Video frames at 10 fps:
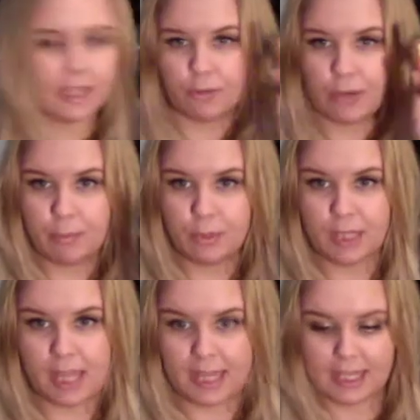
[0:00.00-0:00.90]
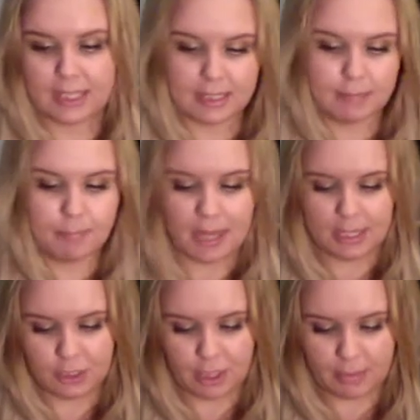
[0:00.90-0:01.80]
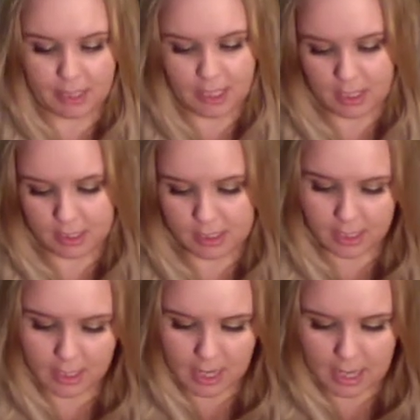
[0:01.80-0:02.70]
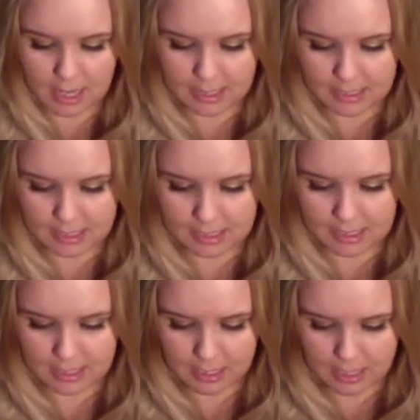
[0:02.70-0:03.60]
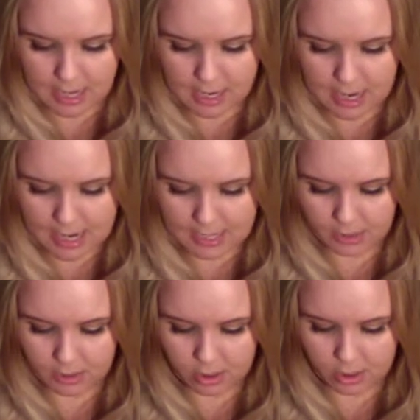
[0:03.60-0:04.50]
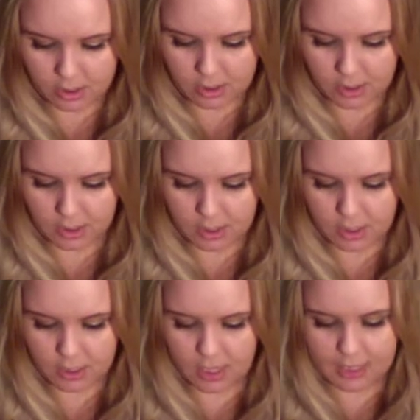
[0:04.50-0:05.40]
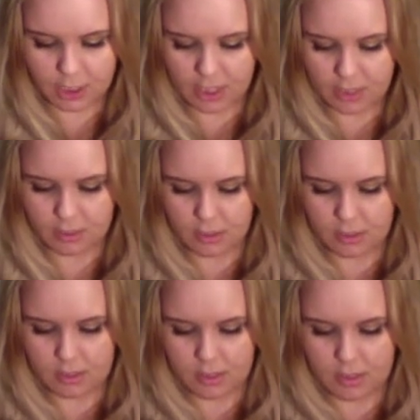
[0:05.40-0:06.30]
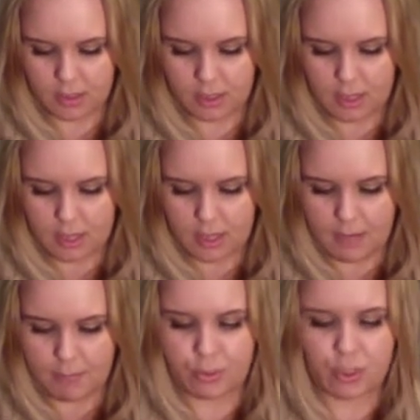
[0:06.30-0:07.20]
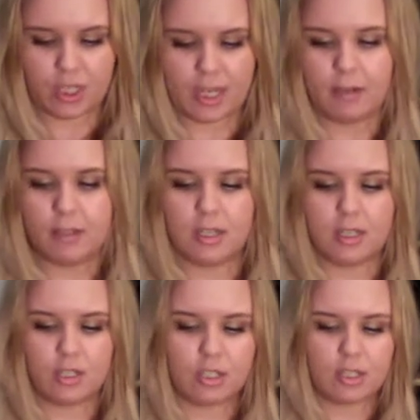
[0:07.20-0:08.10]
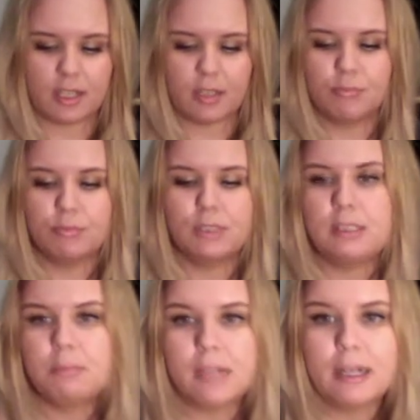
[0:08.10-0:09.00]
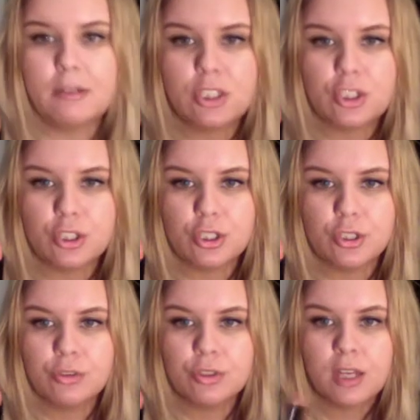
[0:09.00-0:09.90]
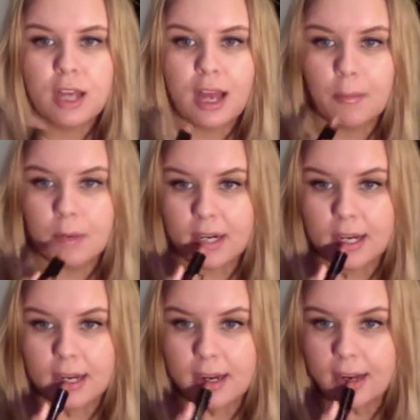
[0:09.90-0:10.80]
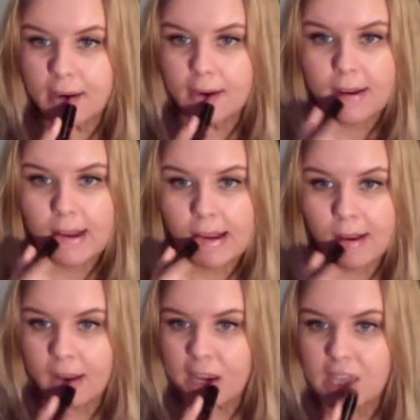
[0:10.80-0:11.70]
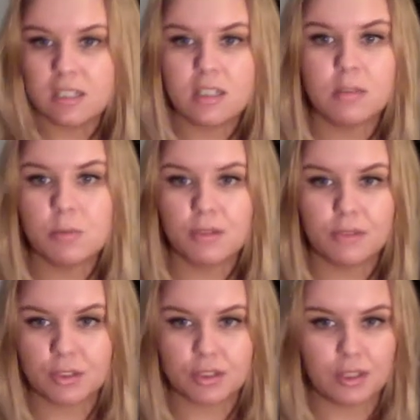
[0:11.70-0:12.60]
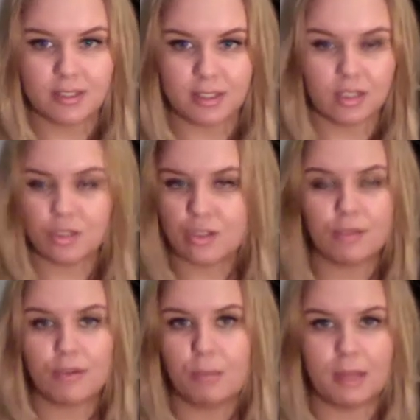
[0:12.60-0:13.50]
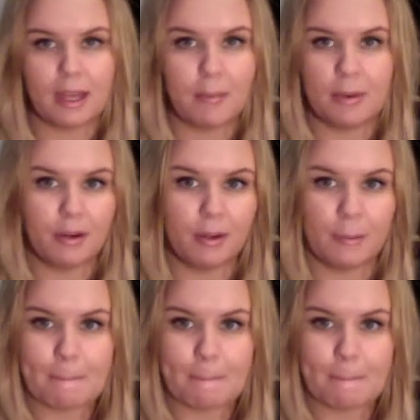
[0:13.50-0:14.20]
creme brulee, is by Gemma Kid, and it's the High Shine Gloss Stick in Bridgetown, and it's just like a really brownish nude. I'm wearing it now. It's just one of those colours that you can shove on without a mirror.